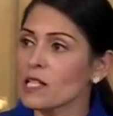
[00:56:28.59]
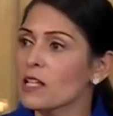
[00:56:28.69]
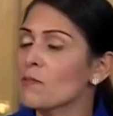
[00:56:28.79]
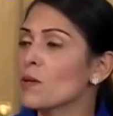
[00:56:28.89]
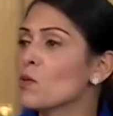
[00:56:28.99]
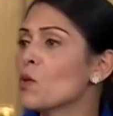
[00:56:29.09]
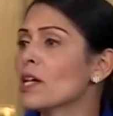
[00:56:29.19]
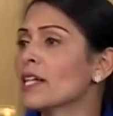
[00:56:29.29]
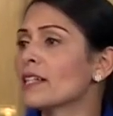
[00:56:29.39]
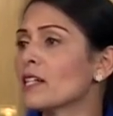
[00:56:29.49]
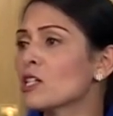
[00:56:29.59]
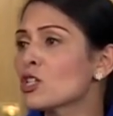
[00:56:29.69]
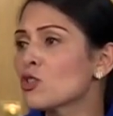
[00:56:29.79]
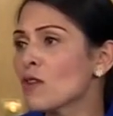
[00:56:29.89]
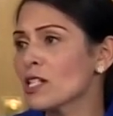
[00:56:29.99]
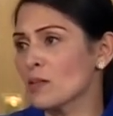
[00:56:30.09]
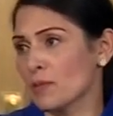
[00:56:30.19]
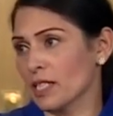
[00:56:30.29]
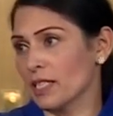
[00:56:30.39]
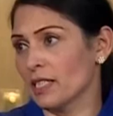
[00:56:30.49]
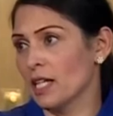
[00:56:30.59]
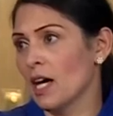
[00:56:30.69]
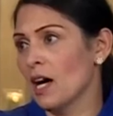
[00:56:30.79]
they have been working incredibly